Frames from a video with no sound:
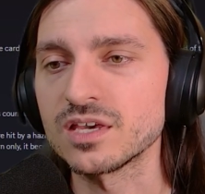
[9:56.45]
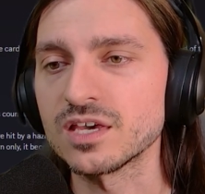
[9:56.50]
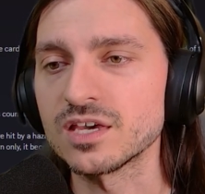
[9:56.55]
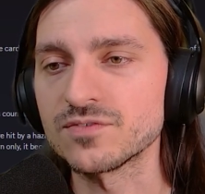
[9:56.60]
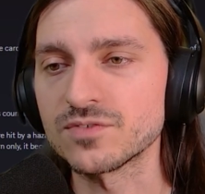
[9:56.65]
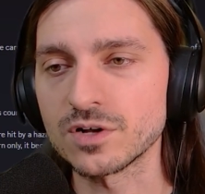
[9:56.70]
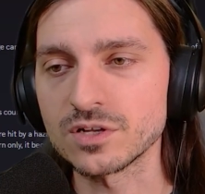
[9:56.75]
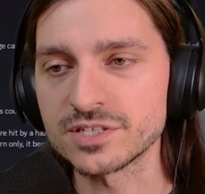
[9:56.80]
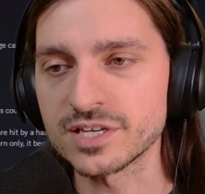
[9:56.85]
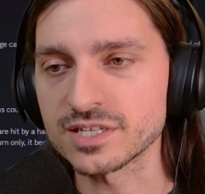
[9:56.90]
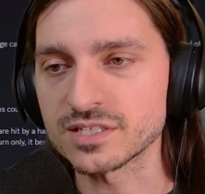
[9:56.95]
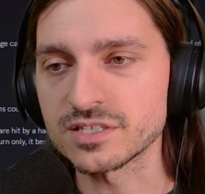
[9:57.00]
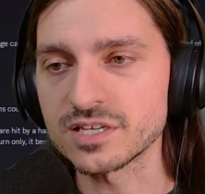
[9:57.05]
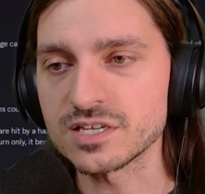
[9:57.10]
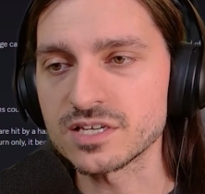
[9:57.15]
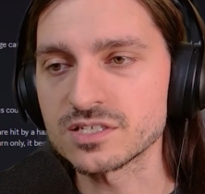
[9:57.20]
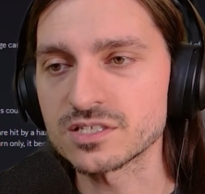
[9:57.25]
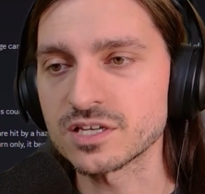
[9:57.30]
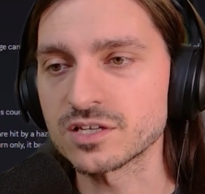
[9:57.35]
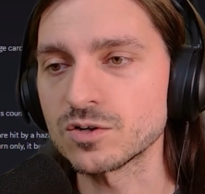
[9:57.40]
If all
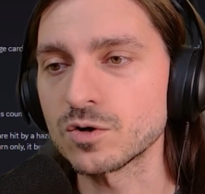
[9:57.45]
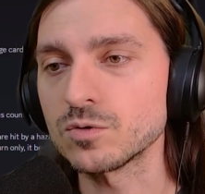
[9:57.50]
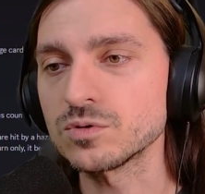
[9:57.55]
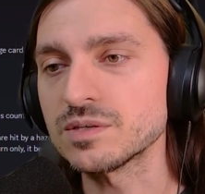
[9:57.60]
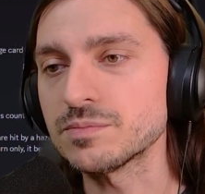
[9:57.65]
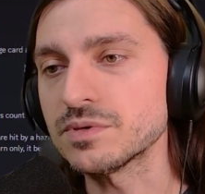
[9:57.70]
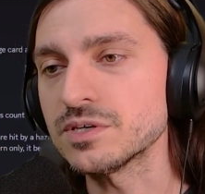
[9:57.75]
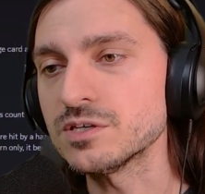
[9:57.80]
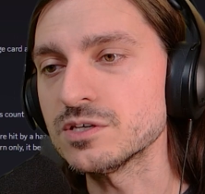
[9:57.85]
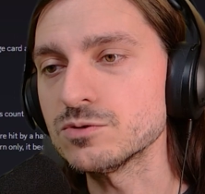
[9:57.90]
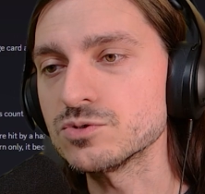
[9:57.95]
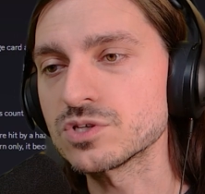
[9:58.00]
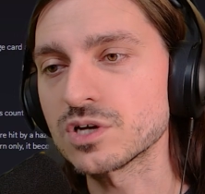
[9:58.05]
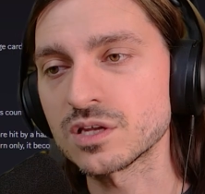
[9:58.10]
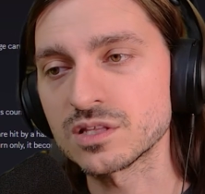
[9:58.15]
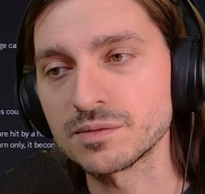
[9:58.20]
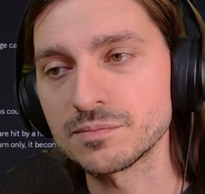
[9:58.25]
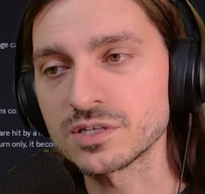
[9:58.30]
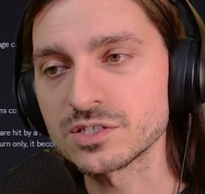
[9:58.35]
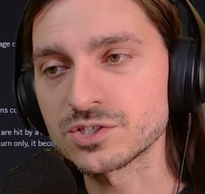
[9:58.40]
techniques can only be used
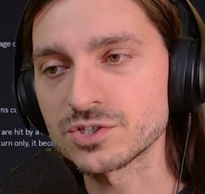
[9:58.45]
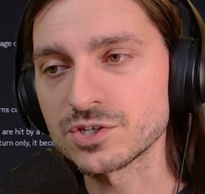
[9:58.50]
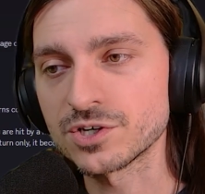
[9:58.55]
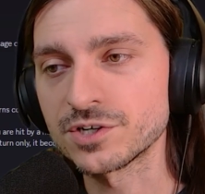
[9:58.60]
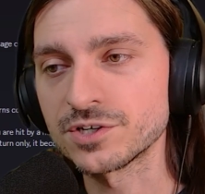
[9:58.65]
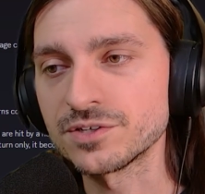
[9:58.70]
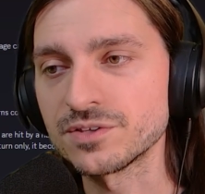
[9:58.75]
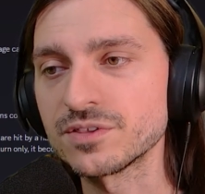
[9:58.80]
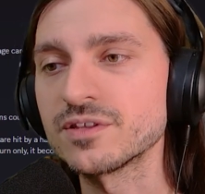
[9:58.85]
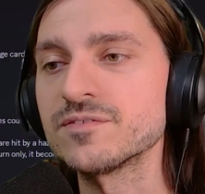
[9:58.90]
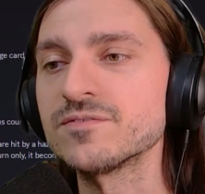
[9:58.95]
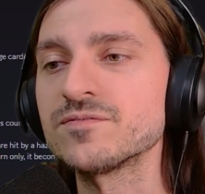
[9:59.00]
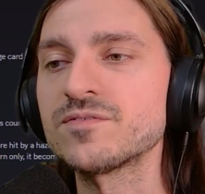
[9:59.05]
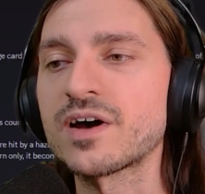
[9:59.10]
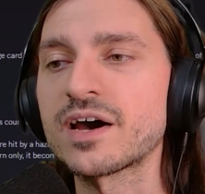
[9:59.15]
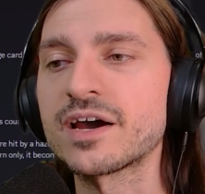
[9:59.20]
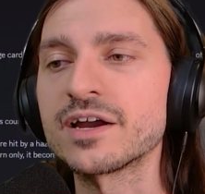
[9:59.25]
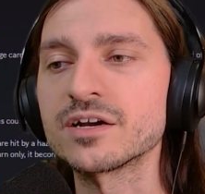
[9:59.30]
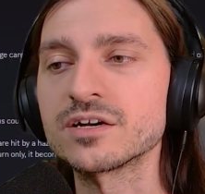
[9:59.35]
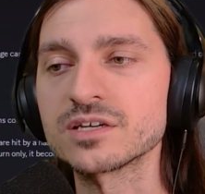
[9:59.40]
on the monk's turn, then
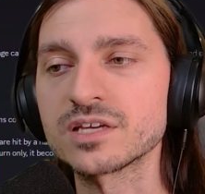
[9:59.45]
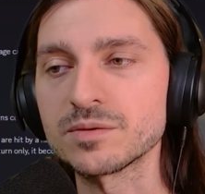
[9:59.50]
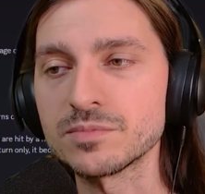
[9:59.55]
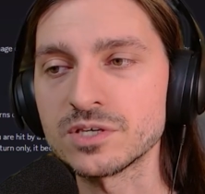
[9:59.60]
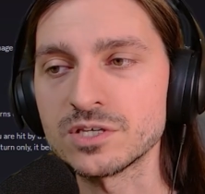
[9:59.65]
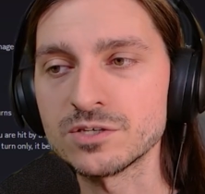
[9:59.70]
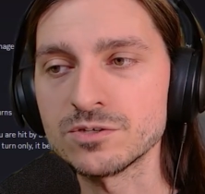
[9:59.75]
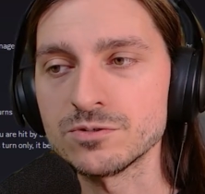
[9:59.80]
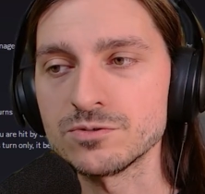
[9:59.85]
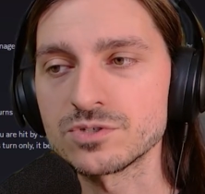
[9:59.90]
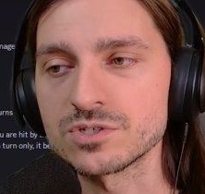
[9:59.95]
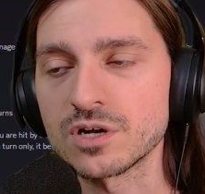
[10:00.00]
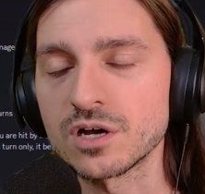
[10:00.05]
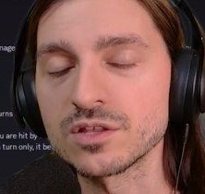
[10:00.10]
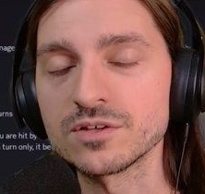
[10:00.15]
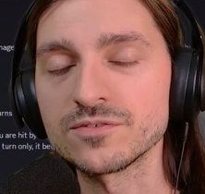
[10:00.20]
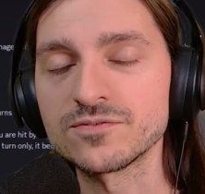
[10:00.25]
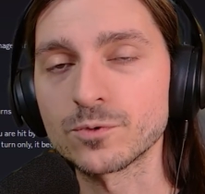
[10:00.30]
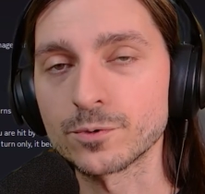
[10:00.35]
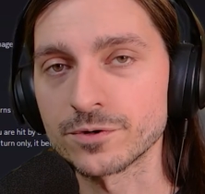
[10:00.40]
fire can be used
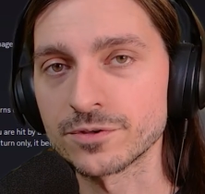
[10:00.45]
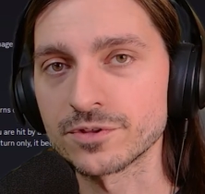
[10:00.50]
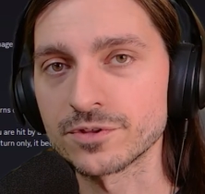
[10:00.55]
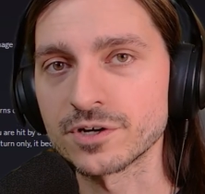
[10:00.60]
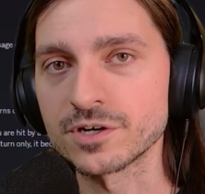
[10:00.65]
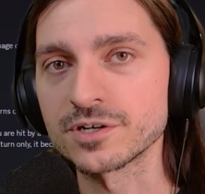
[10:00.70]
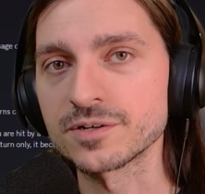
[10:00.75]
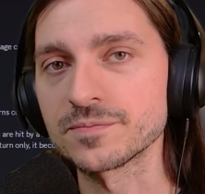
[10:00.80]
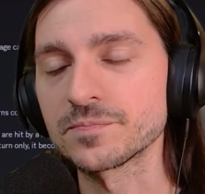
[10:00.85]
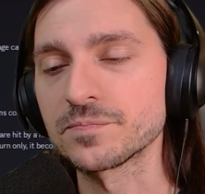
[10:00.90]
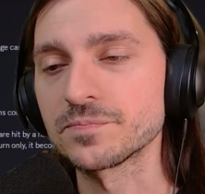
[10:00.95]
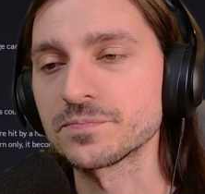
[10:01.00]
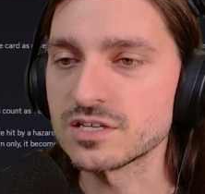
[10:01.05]
on the 4th turn.